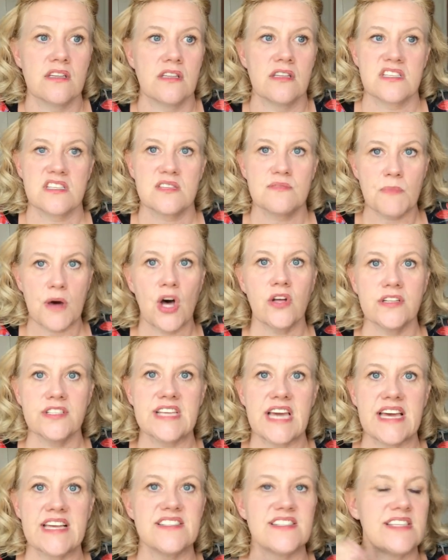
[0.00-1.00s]
small
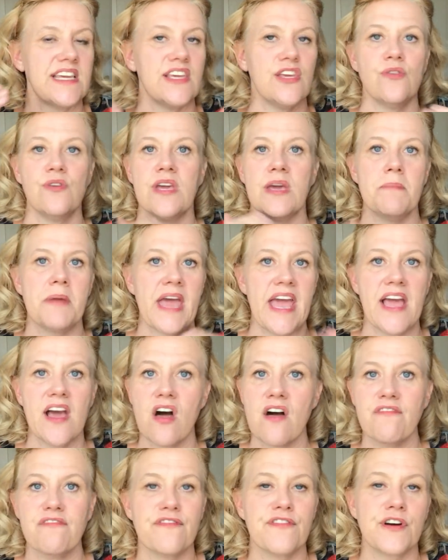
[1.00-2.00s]
debts that you can pay
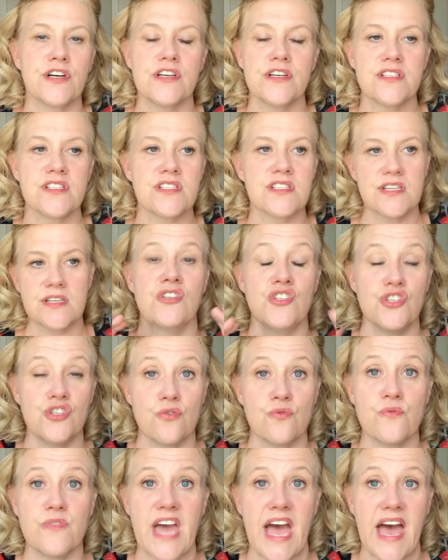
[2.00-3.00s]
off first,
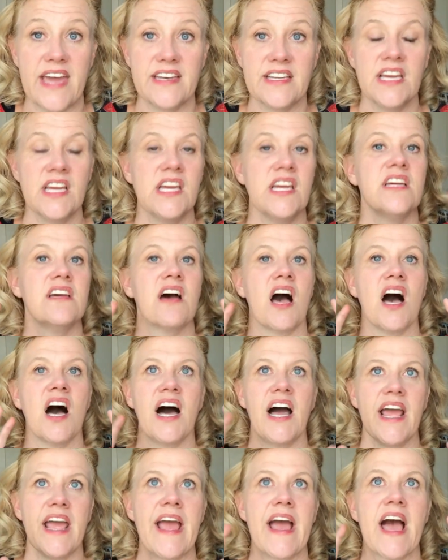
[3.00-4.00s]
do that.
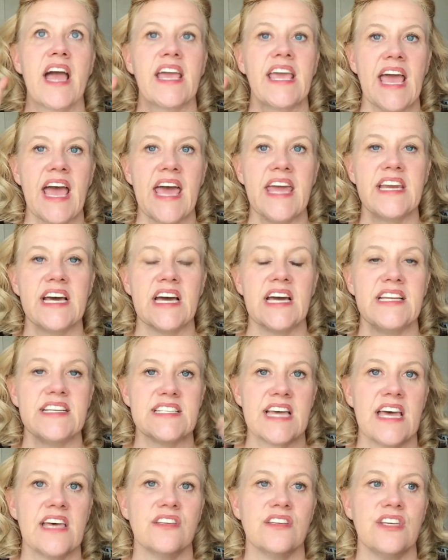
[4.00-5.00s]
I cannot
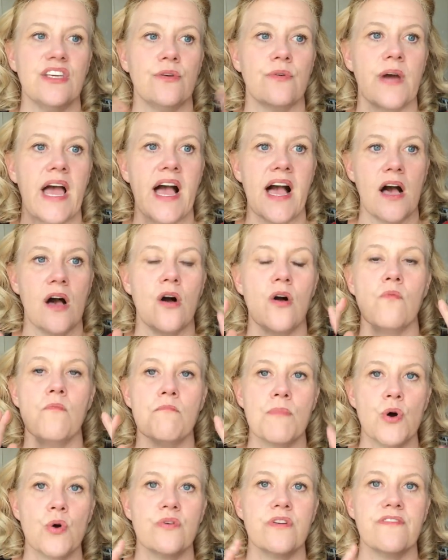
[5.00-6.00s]
tell you how
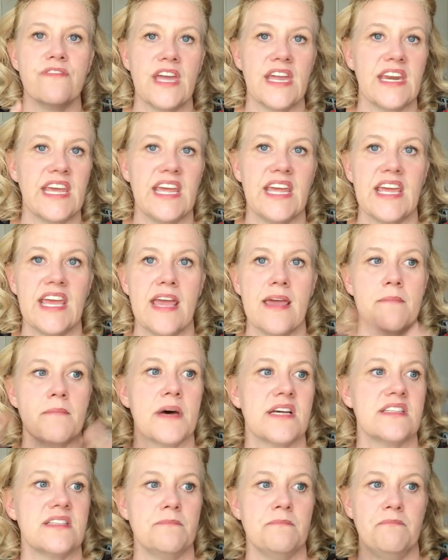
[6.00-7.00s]
motivating it
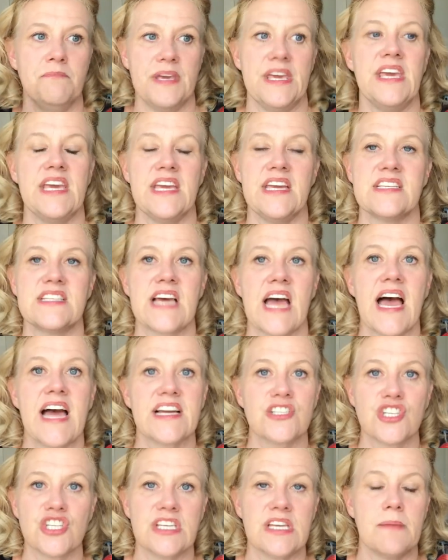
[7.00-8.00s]
must be to
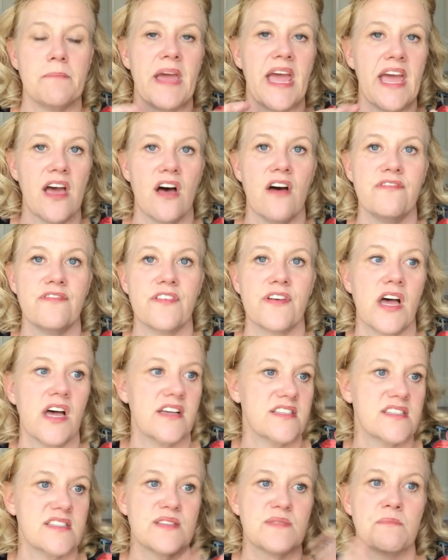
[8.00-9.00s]
actually pay off a
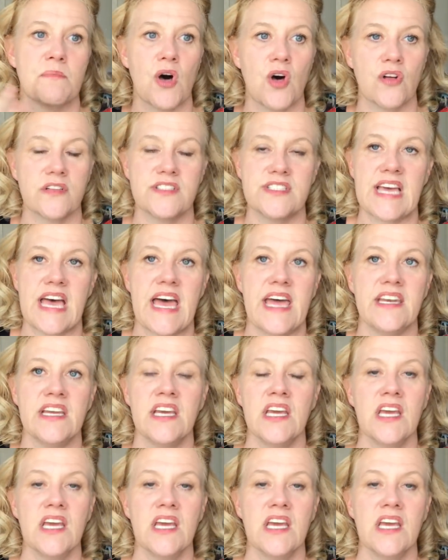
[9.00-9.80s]
small debt.